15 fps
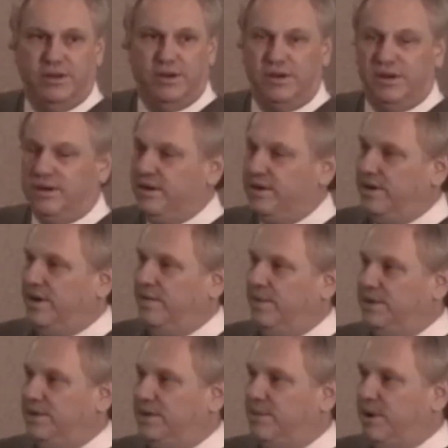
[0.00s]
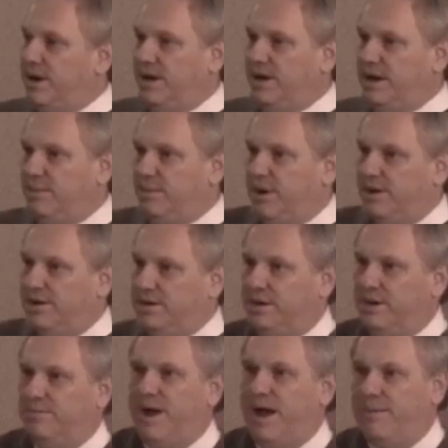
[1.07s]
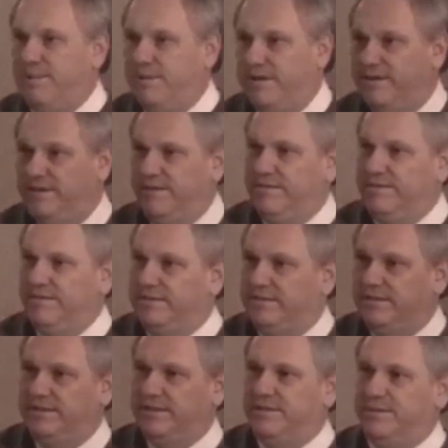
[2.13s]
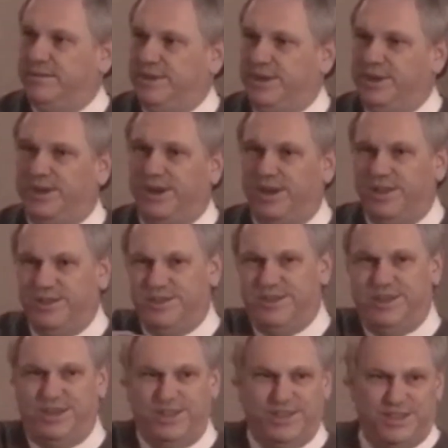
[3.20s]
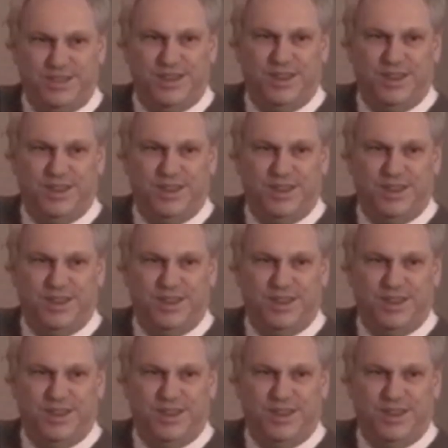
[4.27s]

and wants to bring it in tomorrow that you can pop a, what do you call those things?